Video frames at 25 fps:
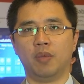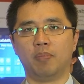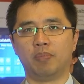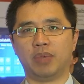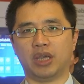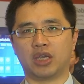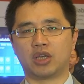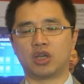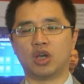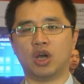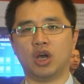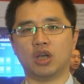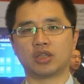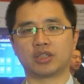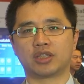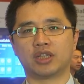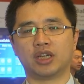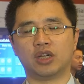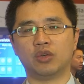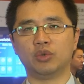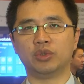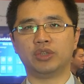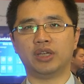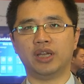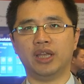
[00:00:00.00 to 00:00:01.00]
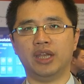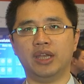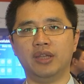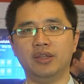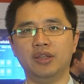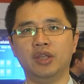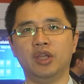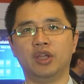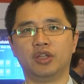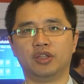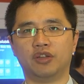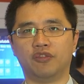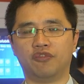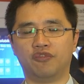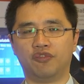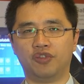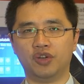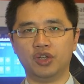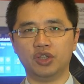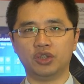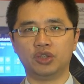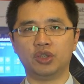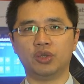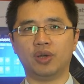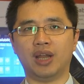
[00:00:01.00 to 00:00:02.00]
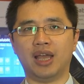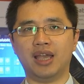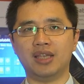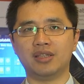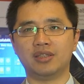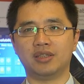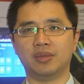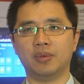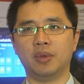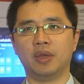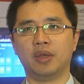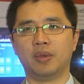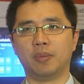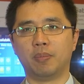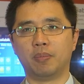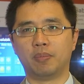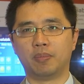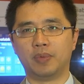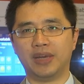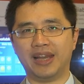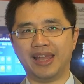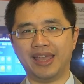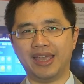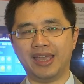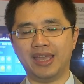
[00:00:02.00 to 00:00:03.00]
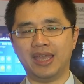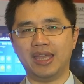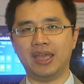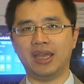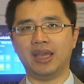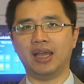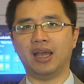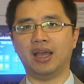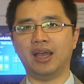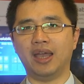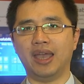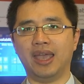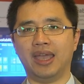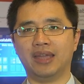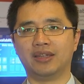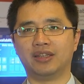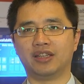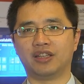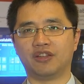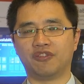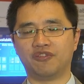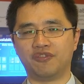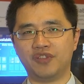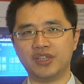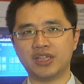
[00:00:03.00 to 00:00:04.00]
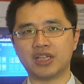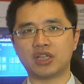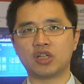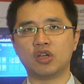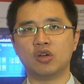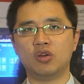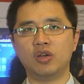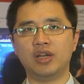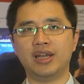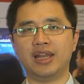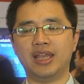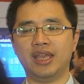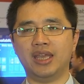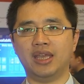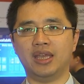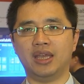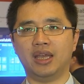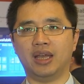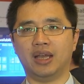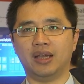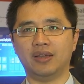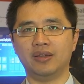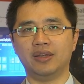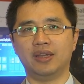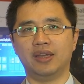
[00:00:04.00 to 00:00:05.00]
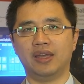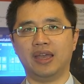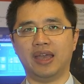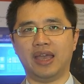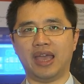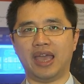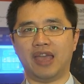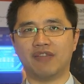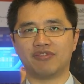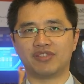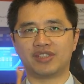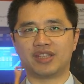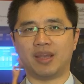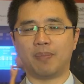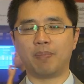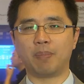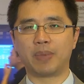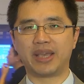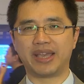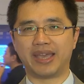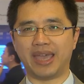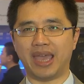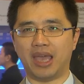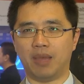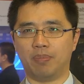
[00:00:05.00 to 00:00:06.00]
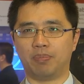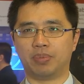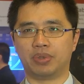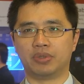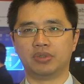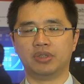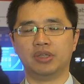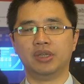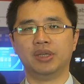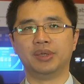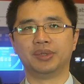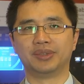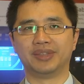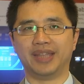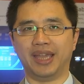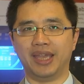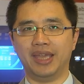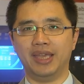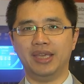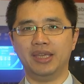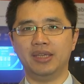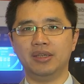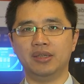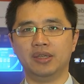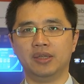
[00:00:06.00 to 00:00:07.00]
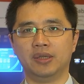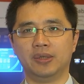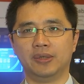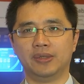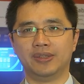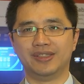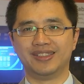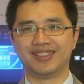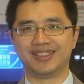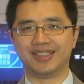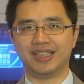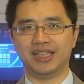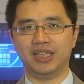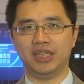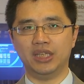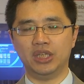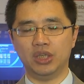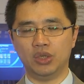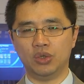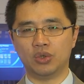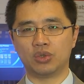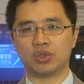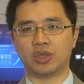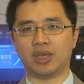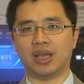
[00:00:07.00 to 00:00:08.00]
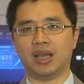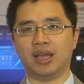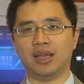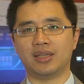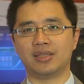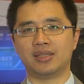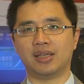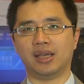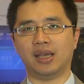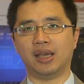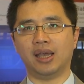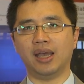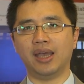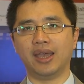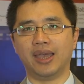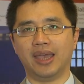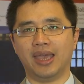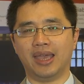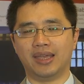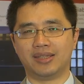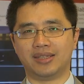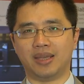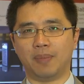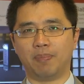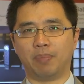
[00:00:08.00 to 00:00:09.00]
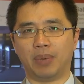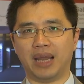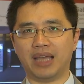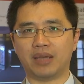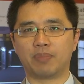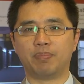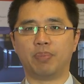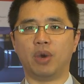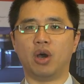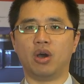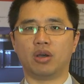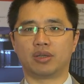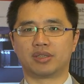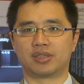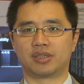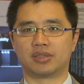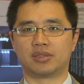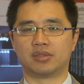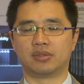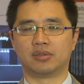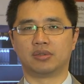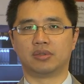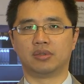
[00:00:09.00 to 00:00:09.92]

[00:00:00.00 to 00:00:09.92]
Because currently the virtualized layer and the physical layer have some gap. They see each other as a black box.